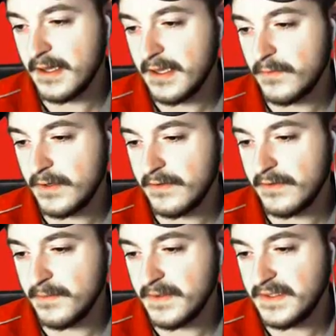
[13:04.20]
am one of
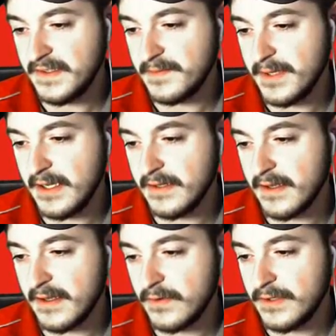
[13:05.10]
Misty's maids. I
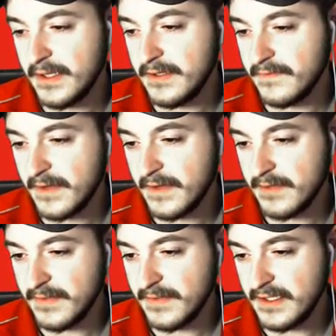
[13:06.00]
won't let you fight
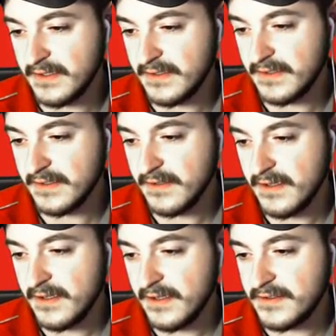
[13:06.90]
Misty until
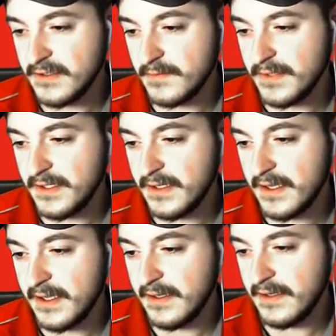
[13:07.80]
you show me
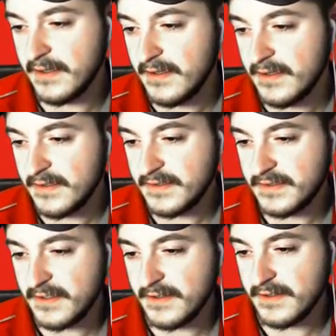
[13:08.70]
a
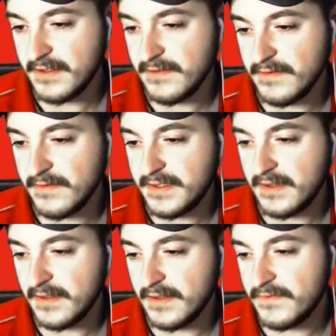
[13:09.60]
Staryu. Take
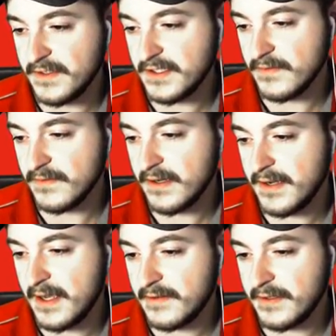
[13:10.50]
this fishing rod
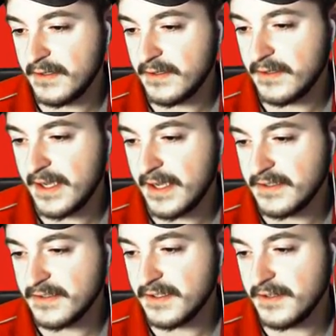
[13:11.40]
now and go catch a
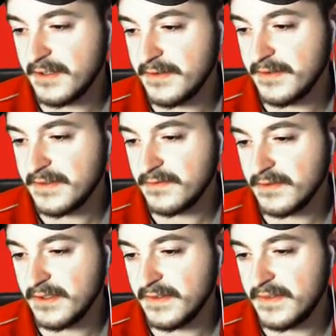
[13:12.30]
Staryu in the
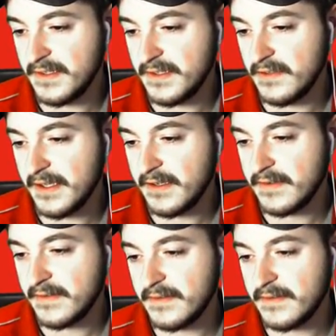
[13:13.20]
Cerulean City Lakes.